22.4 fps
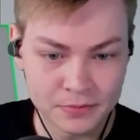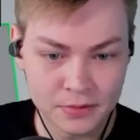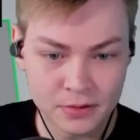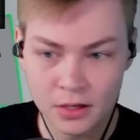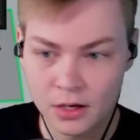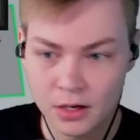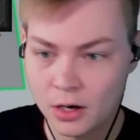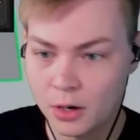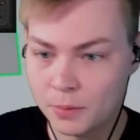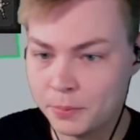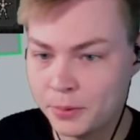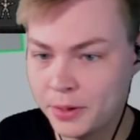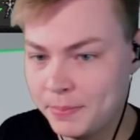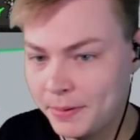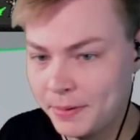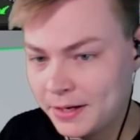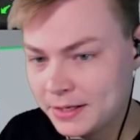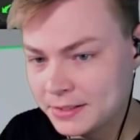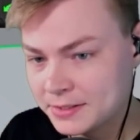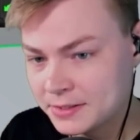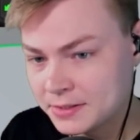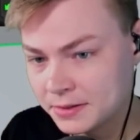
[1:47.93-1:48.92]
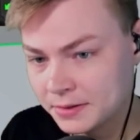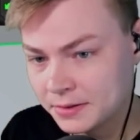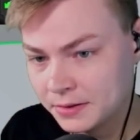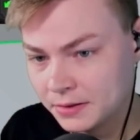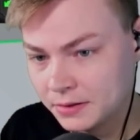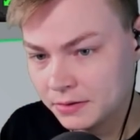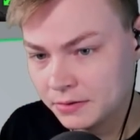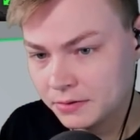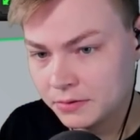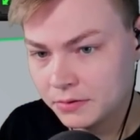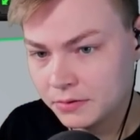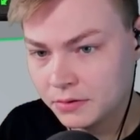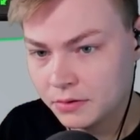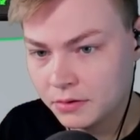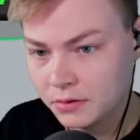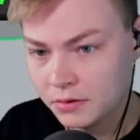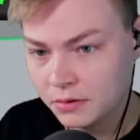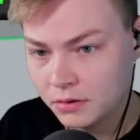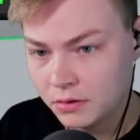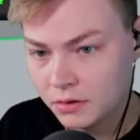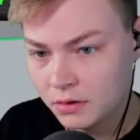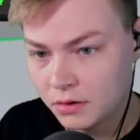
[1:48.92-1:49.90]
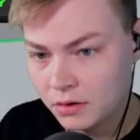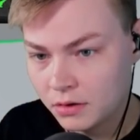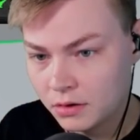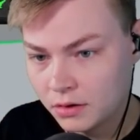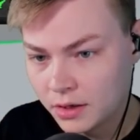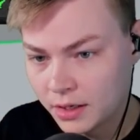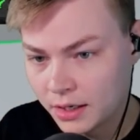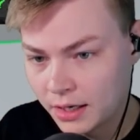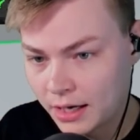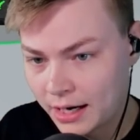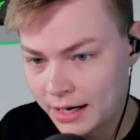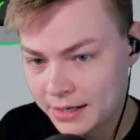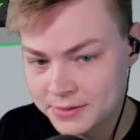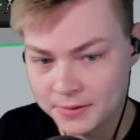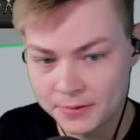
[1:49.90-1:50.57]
Oh, pre-pots has a